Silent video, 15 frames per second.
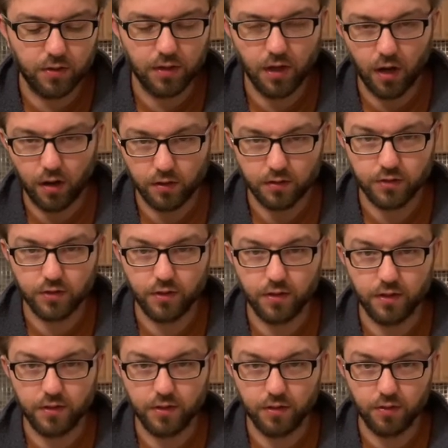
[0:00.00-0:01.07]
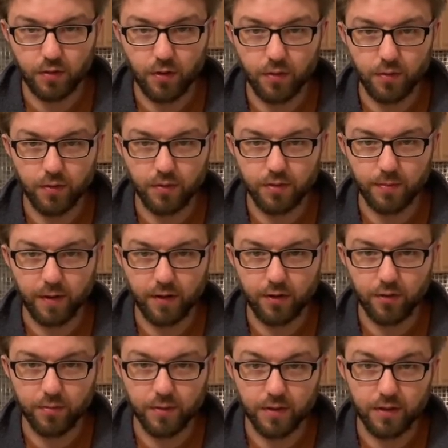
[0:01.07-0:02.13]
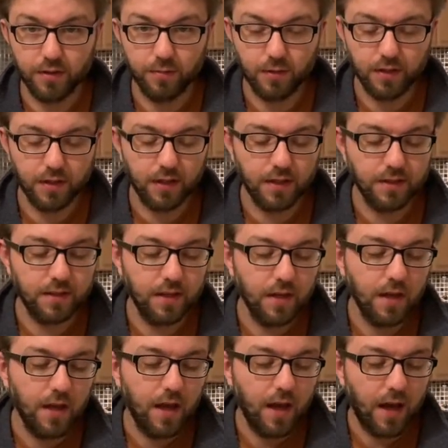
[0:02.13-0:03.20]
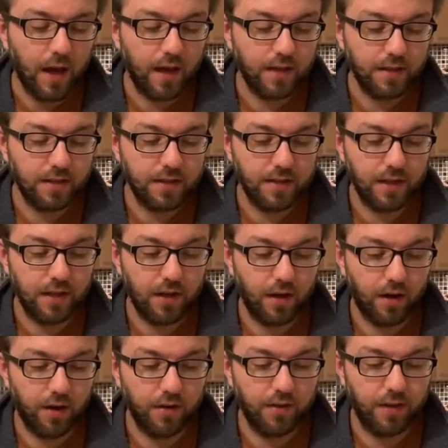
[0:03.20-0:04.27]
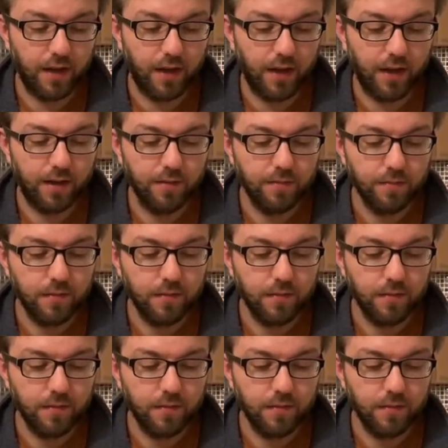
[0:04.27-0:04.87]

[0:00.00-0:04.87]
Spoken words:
culture and to grow those microbial communities, and to see how they